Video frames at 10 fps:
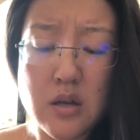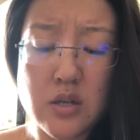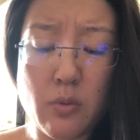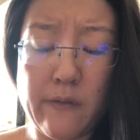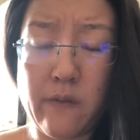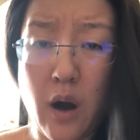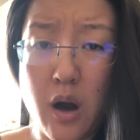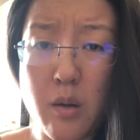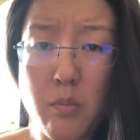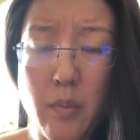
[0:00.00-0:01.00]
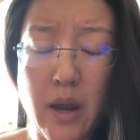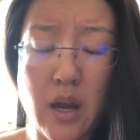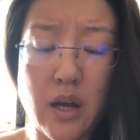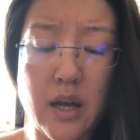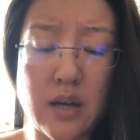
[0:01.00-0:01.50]
to a farm
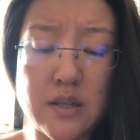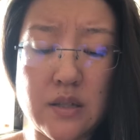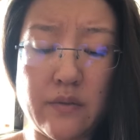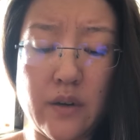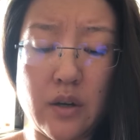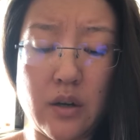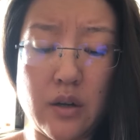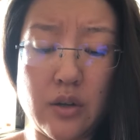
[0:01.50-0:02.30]
and I had a severe